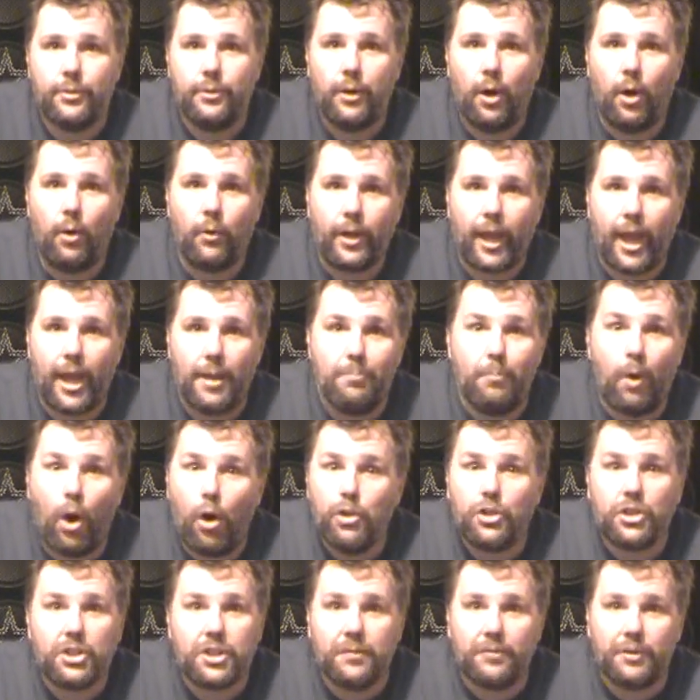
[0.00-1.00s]
Okay?
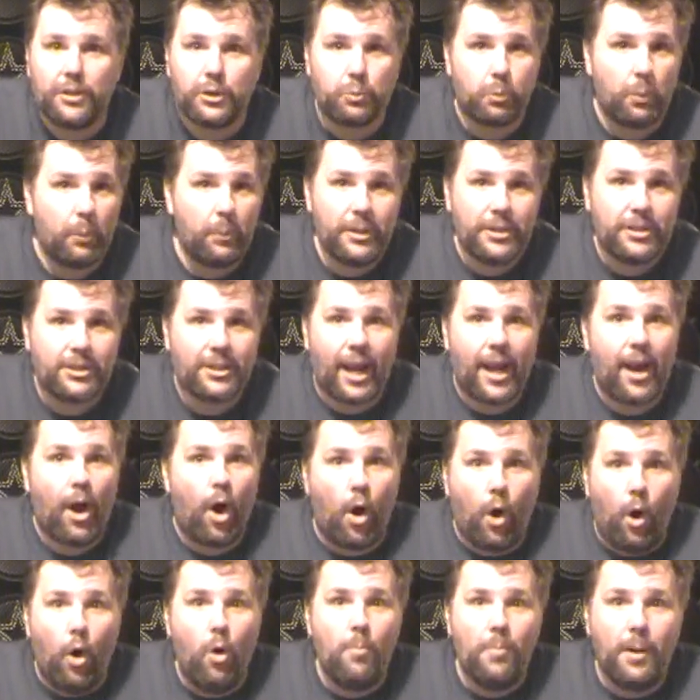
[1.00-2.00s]
Most of us, when we say
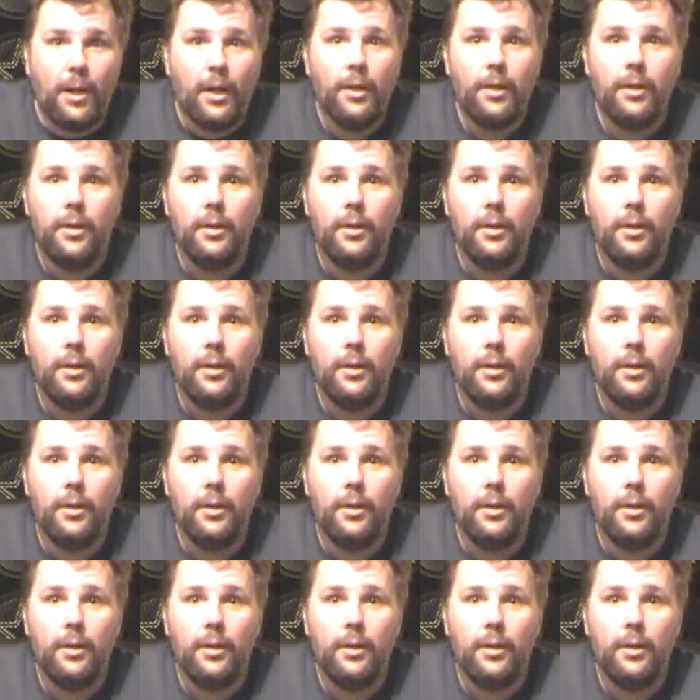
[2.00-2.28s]
home,